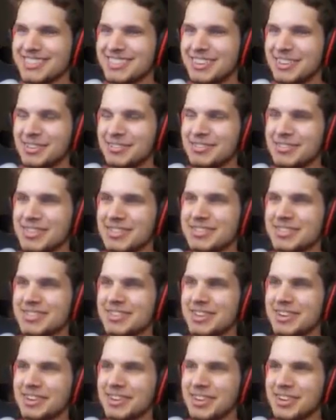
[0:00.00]
I love this
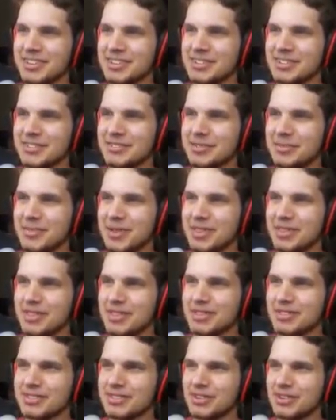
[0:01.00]
staircase, whoever made
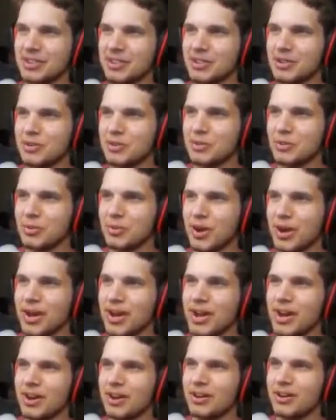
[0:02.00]
this. Oh,
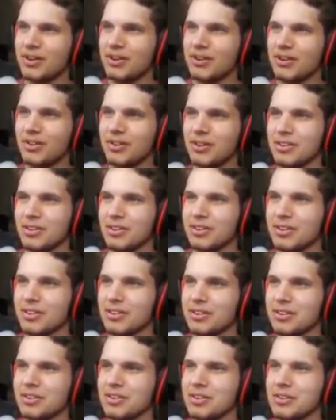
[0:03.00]
wow.
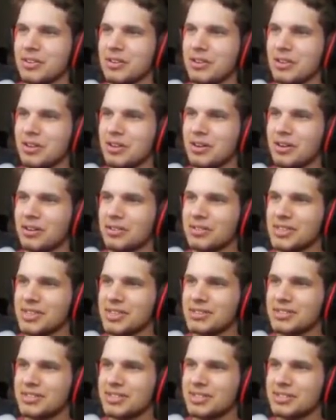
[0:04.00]
Huh, the
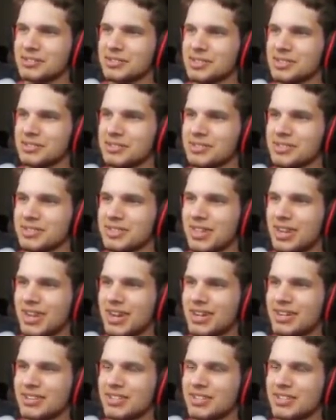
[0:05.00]
interior
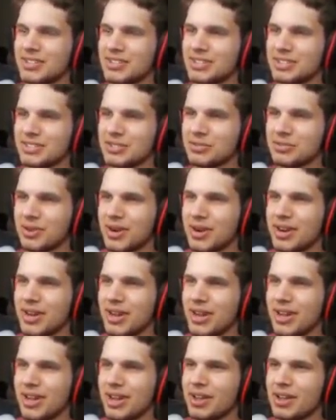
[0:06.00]
design is just grade
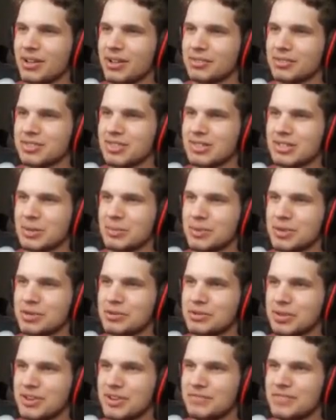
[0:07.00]
A. Looks like someone
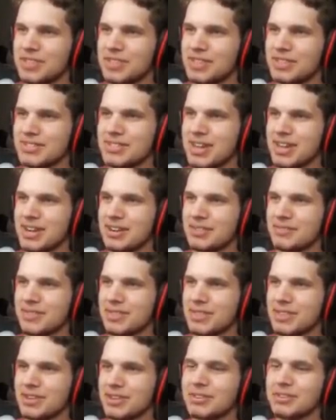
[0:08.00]
griefed the inside of
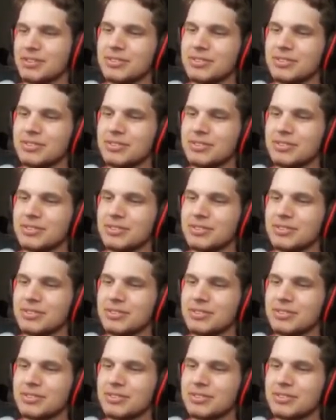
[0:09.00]
it, though.